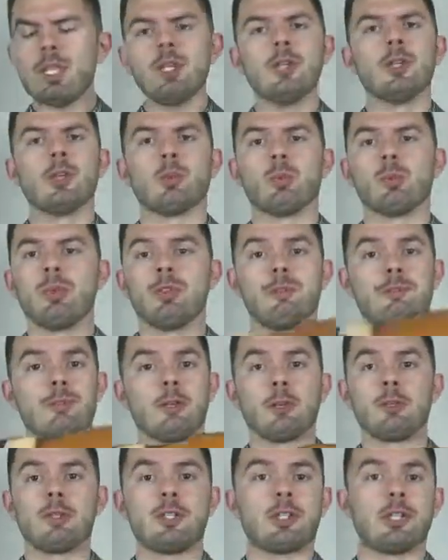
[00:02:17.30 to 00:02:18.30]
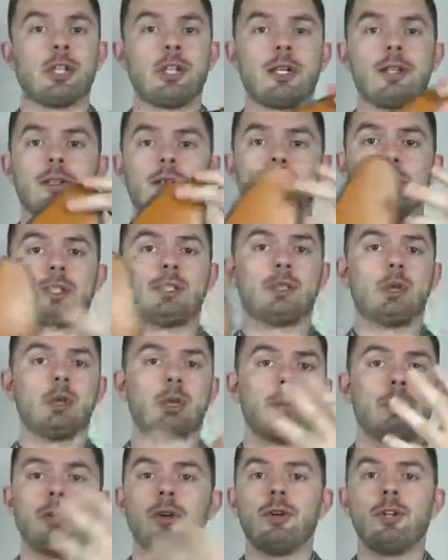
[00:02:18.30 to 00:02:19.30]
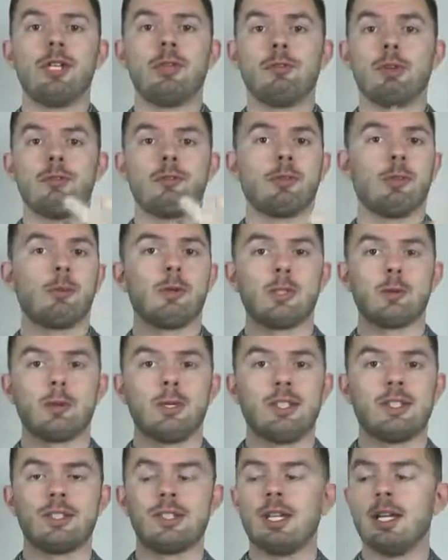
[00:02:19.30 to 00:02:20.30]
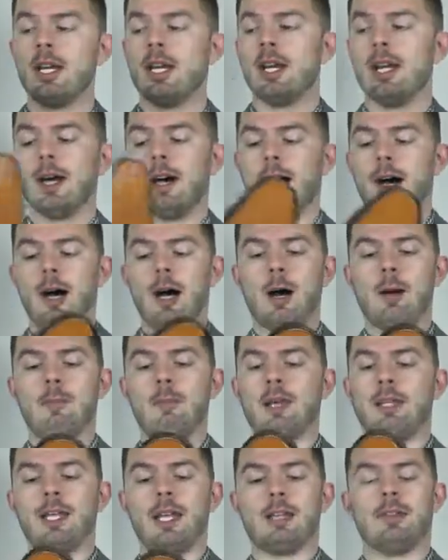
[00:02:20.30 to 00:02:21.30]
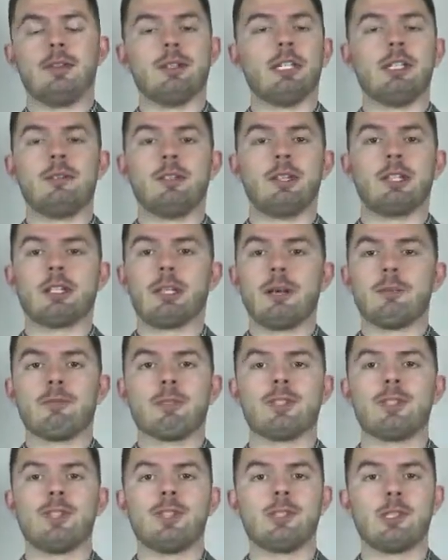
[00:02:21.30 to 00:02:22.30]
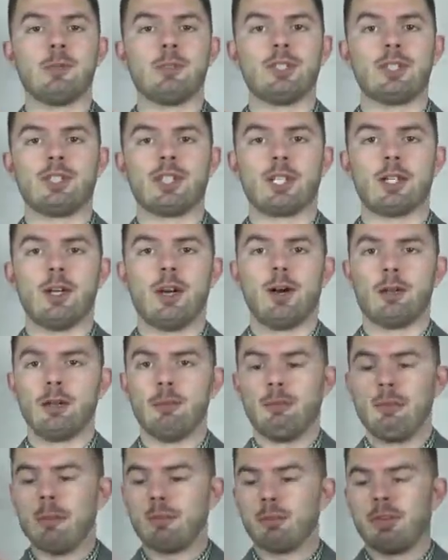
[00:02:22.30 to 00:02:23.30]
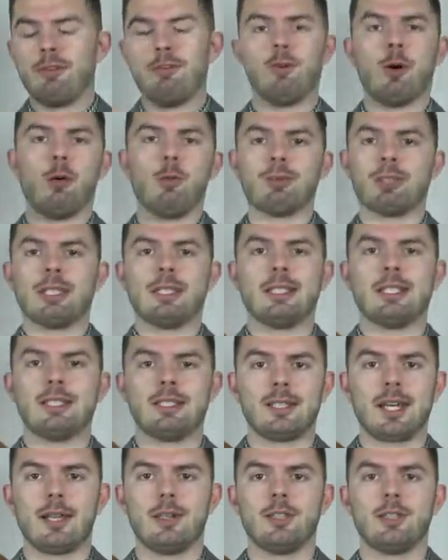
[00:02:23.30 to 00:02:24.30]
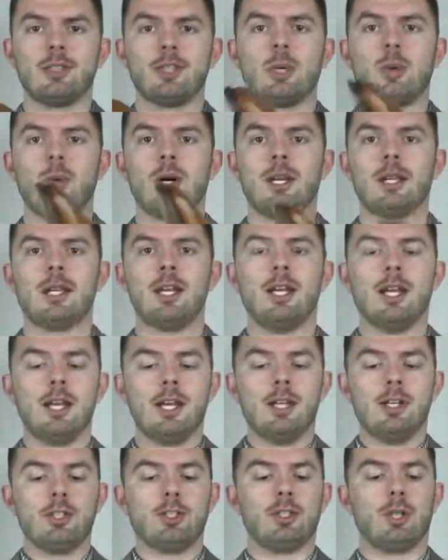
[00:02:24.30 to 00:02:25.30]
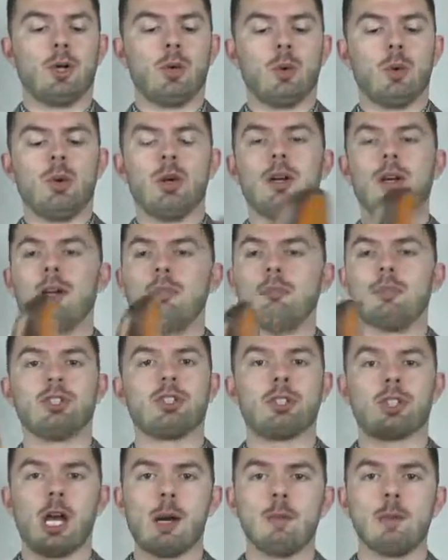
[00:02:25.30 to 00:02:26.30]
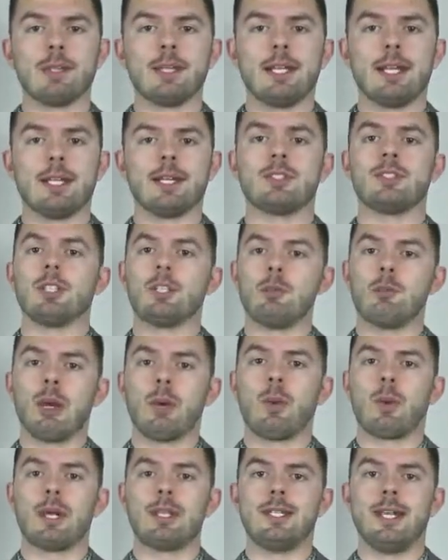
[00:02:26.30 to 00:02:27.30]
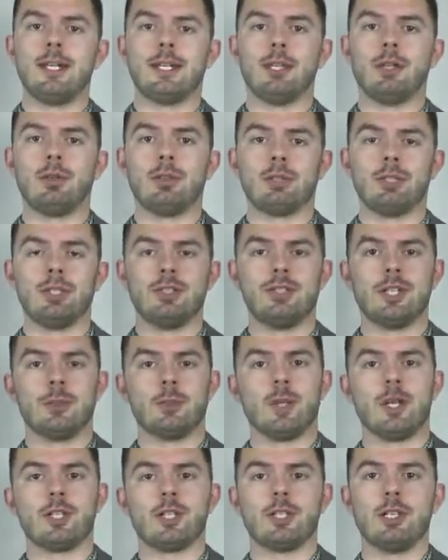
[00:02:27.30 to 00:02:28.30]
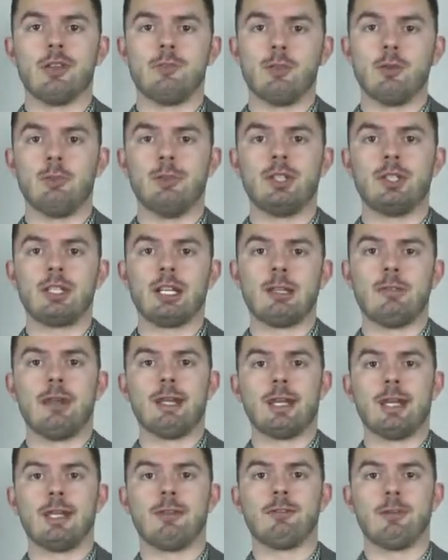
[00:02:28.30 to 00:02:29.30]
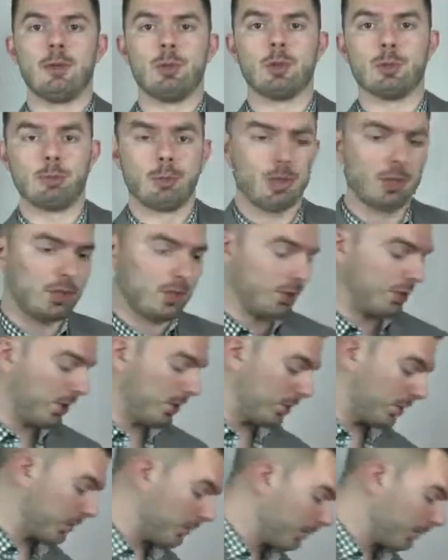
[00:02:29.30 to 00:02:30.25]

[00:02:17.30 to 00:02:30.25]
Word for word: the resoldability, refurbishments, and then even the comfort systems, as I call them, memory foams on the inside and so on. So just a couple things that you might want to take into consideration if you decide to make any future purchases.